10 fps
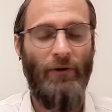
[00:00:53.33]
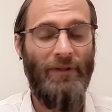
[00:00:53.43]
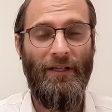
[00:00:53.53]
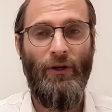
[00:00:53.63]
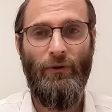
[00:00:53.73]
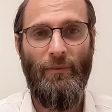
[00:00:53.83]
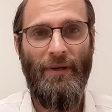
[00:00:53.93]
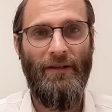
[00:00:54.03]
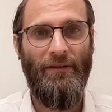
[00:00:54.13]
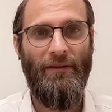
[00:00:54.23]
only a
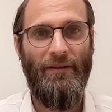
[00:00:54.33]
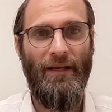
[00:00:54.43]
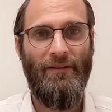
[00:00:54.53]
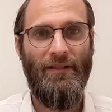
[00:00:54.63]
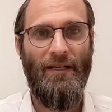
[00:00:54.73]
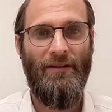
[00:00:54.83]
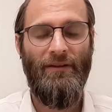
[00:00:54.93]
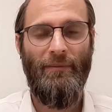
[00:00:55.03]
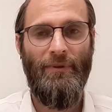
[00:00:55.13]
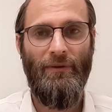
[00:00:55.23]
codependent that can end
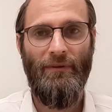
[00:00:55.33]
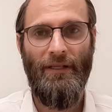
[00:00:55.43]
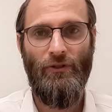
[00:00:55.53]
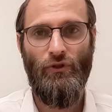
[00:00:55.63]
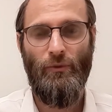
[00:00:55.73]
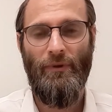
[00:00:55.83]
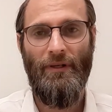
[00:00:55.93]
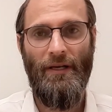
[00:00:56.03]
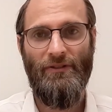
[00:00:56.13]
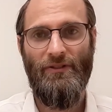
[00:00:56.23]
up in a relationship with a
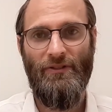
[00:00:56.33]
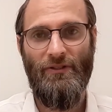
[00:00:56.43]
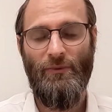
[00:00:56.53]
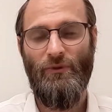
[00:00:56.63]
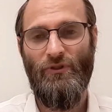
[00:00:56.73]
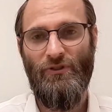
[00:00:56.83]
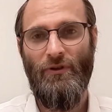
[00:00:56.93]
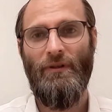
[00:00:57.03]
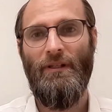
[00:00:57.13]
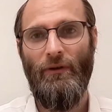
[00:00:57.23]
narcissist, which is
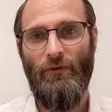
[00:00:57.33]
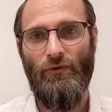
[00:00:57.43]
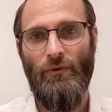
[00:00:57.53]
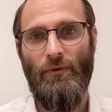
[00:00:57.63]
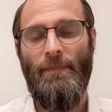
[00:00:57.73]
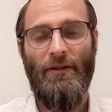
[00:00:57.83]
certainly not true.